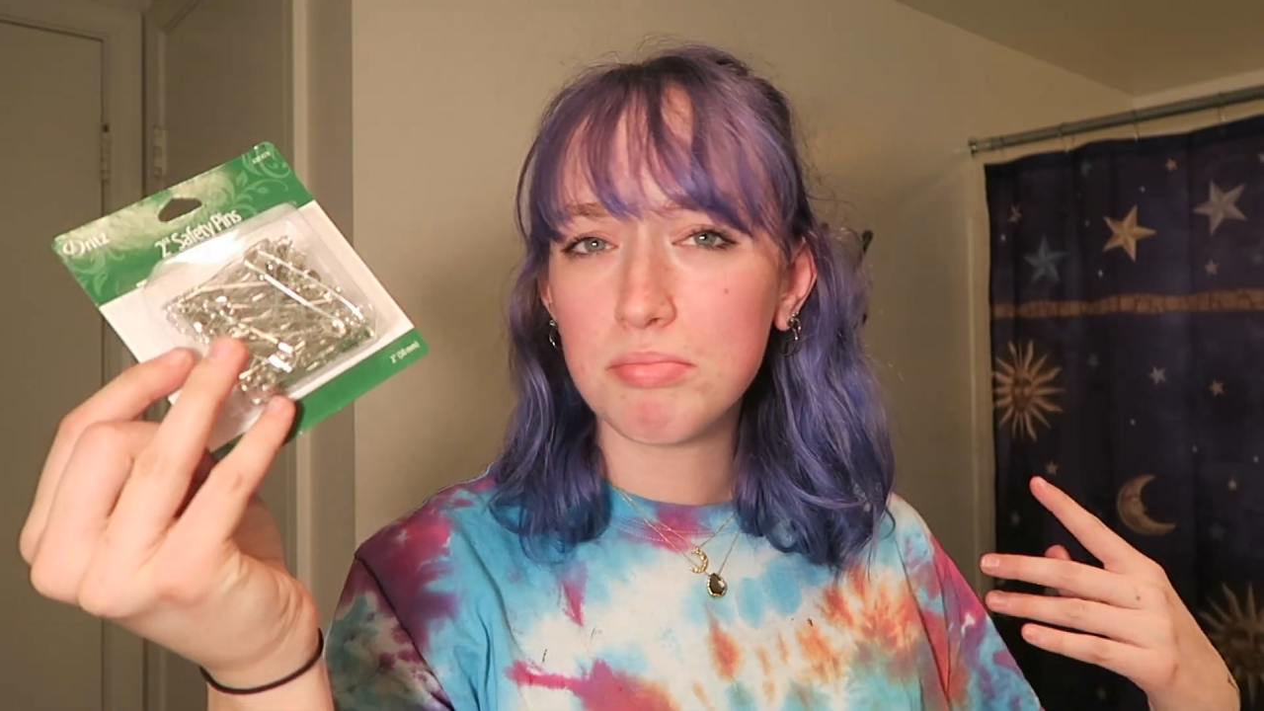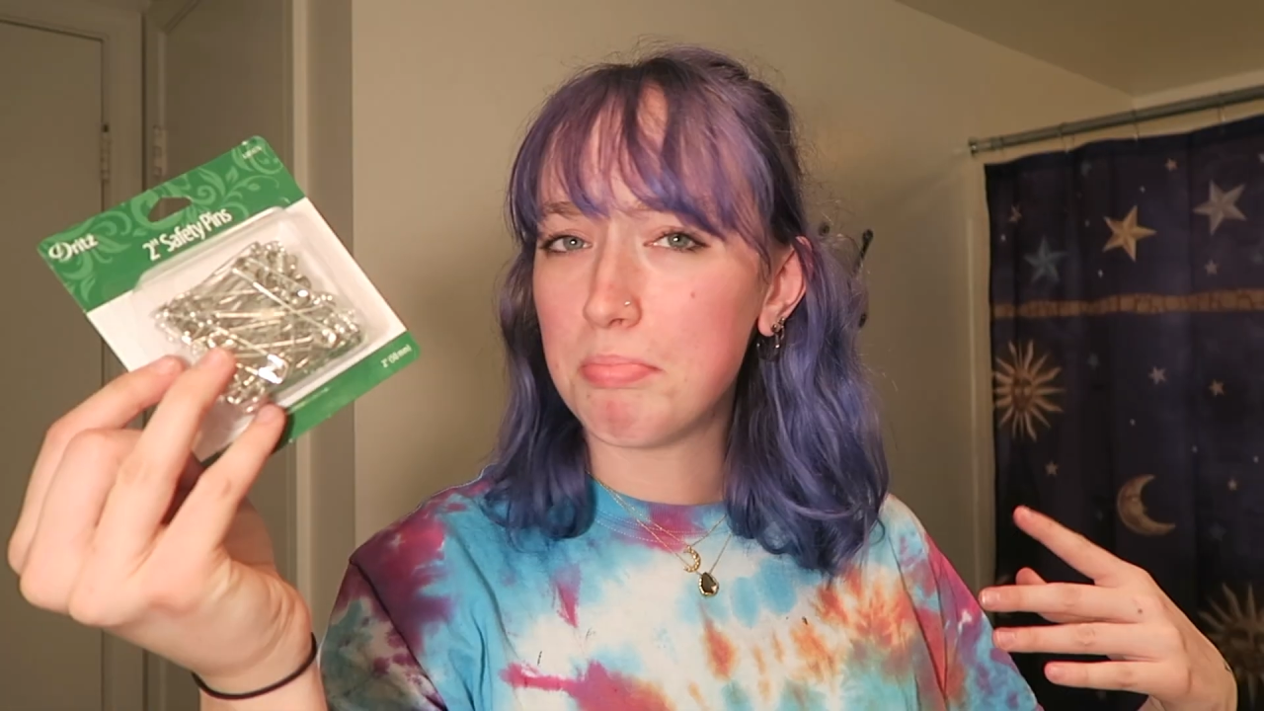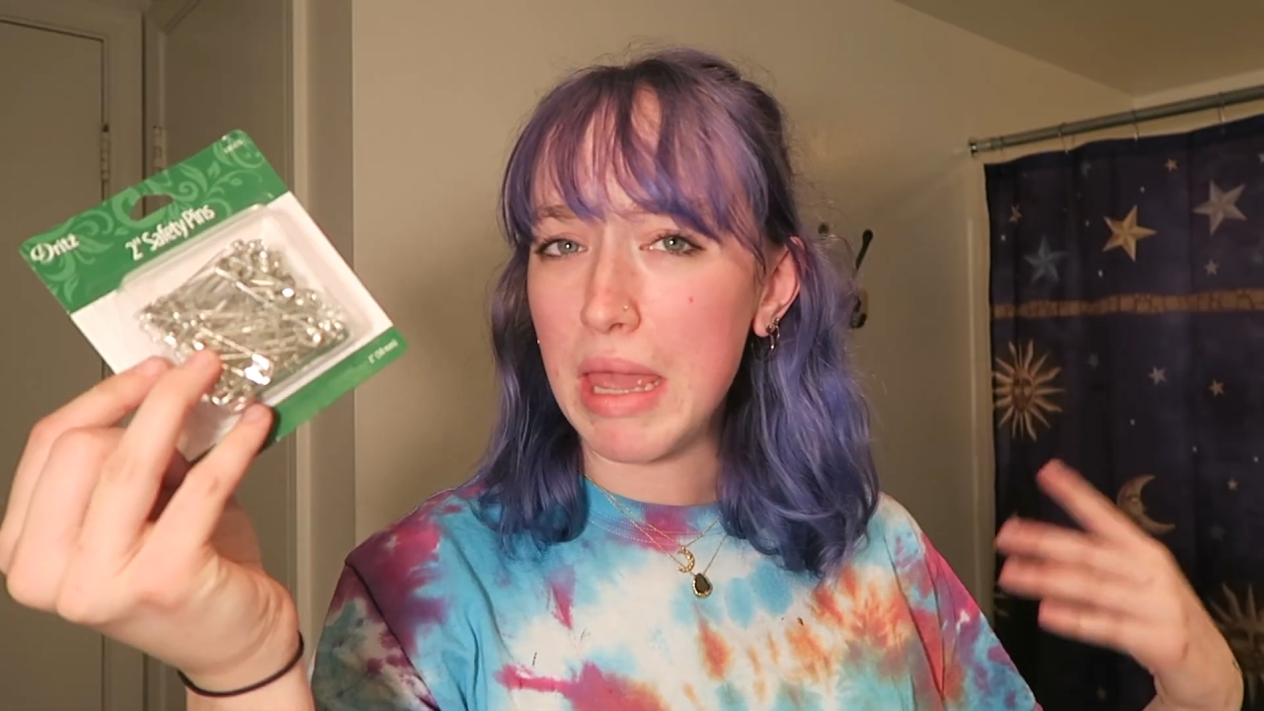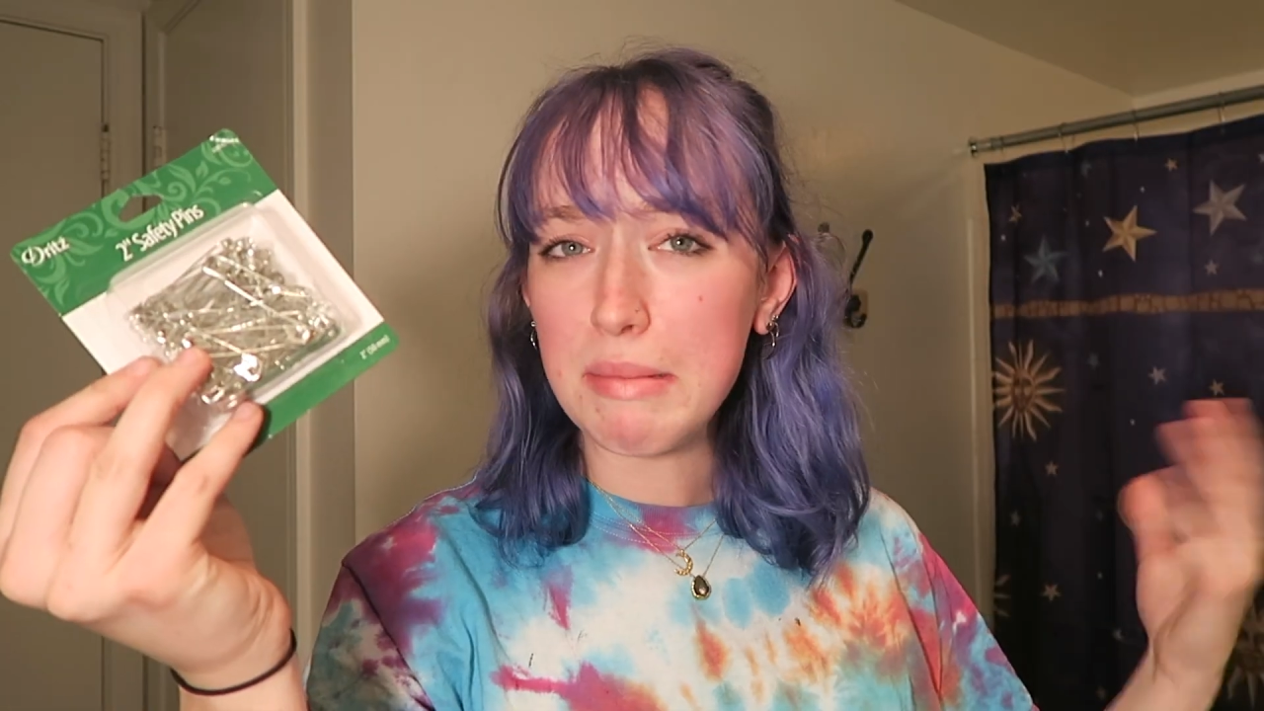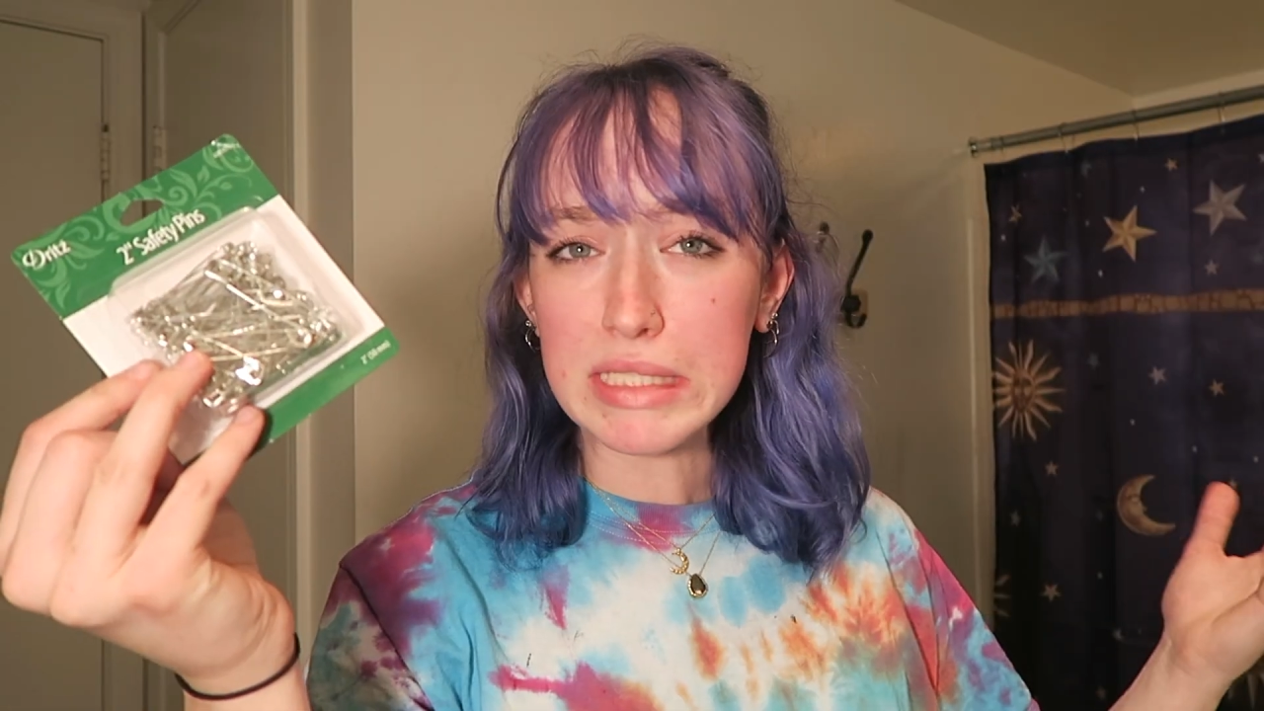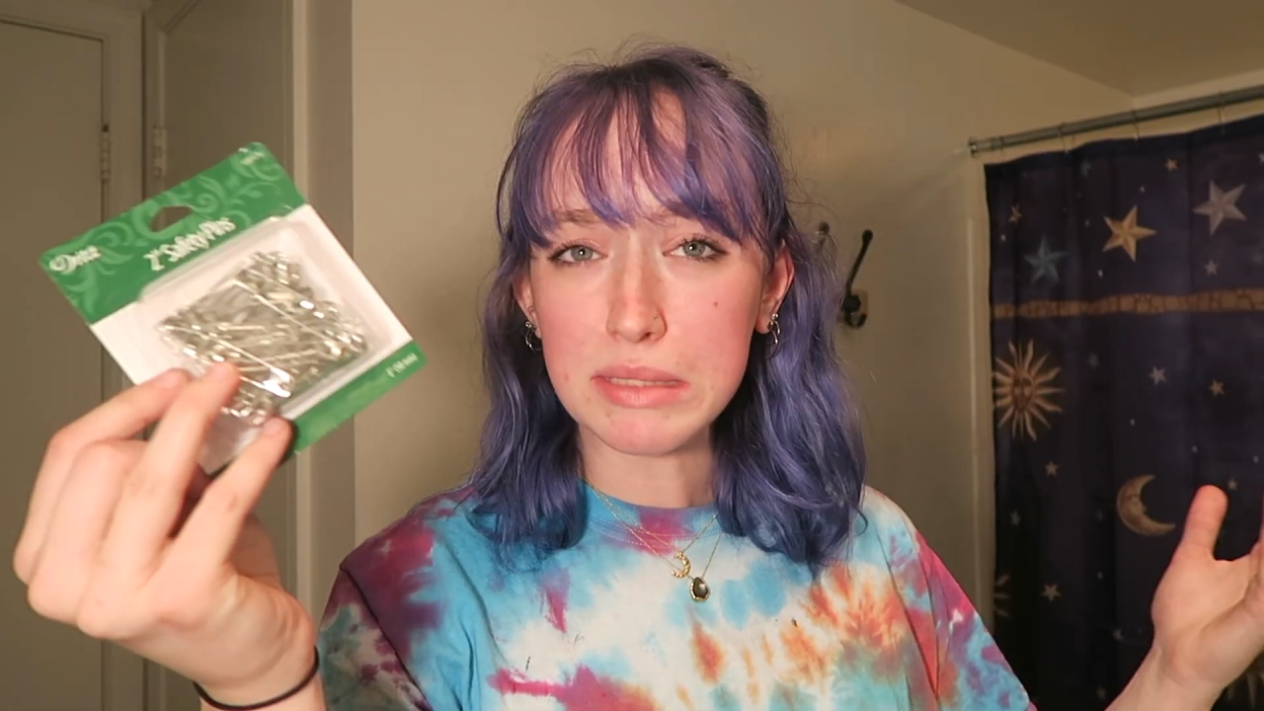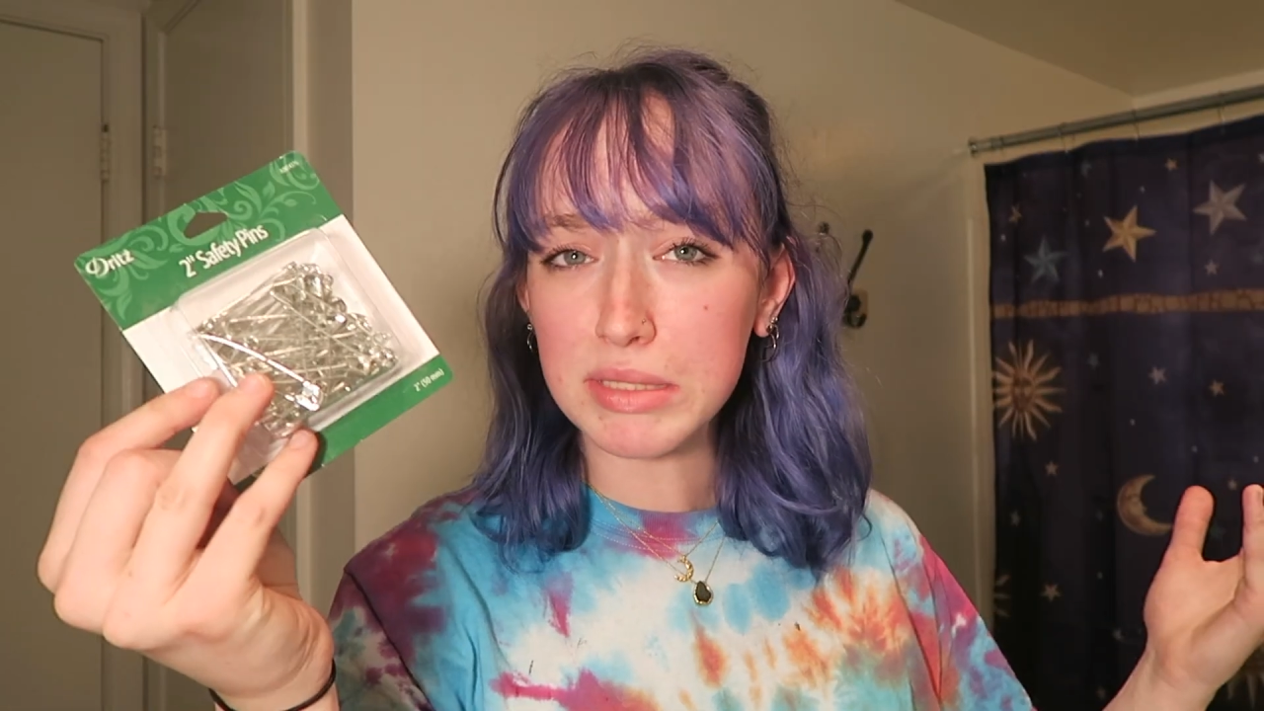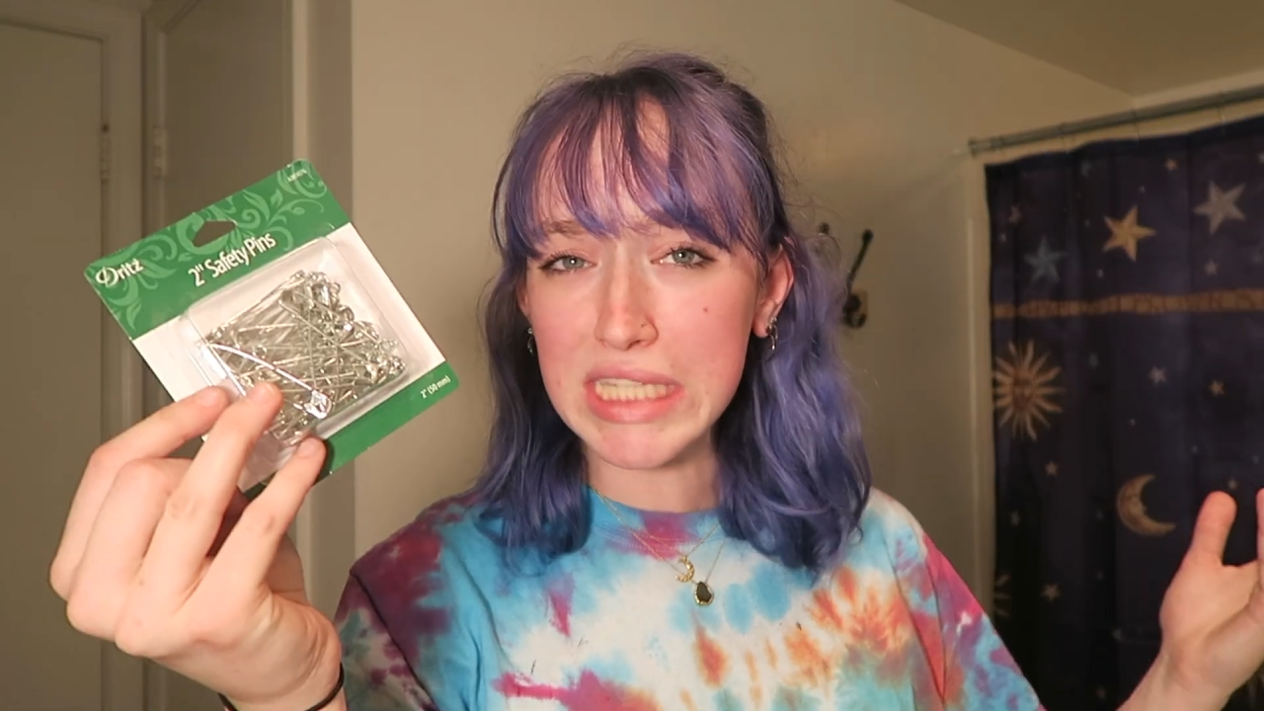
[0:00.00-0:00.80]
Maybe some